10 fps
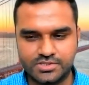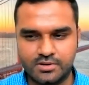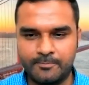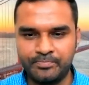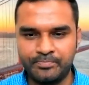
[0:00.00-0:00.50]

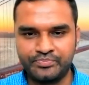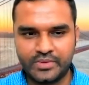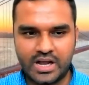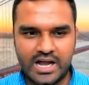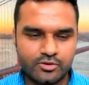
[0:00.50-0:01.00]
So
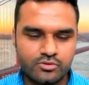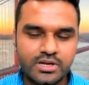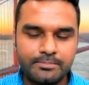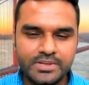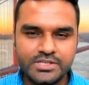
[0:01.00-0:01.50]
I could
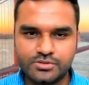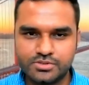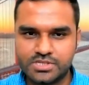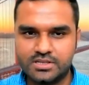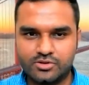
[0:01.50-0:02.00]
have been
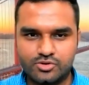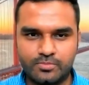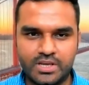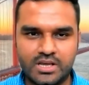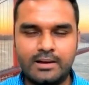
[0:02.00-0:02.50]
chosen to
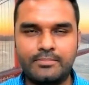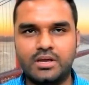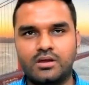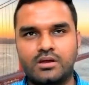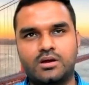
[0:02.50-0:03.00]
become
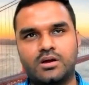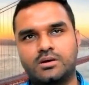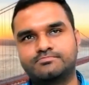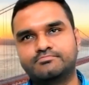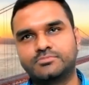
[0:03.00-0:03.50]
a
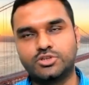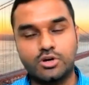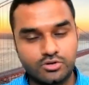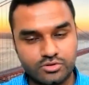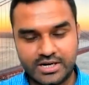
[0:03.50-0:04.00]

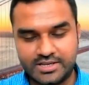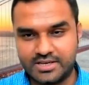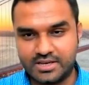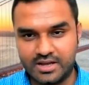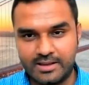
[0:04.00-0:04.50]
doctor at
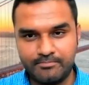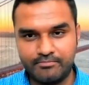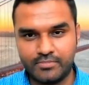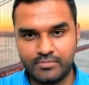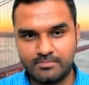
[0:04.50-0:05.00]
the time,
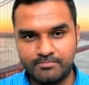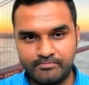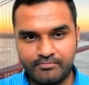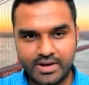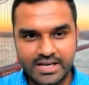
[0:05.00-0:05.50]
but
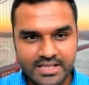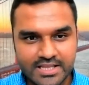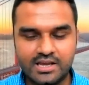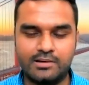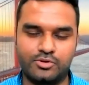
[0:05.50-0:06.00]
I
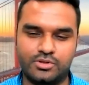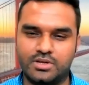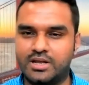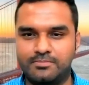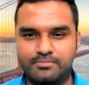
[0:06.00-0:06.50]
think I'm on
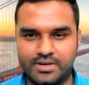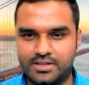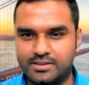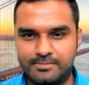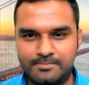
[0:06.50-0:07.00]
the right
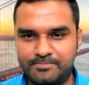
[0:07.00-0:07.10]
path.